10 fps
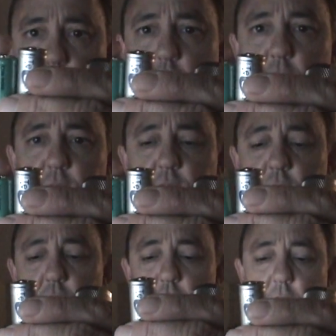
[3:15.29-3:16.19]
They're
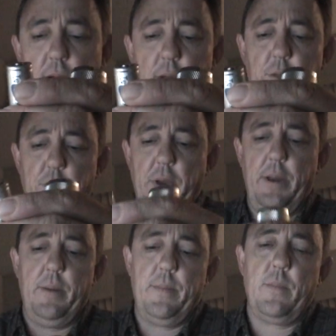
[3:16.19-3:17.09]
still
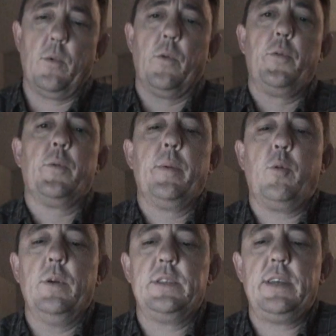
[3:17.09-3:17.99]
3 or
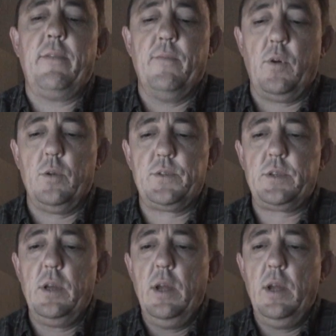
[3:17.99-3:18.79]
3.7 volts,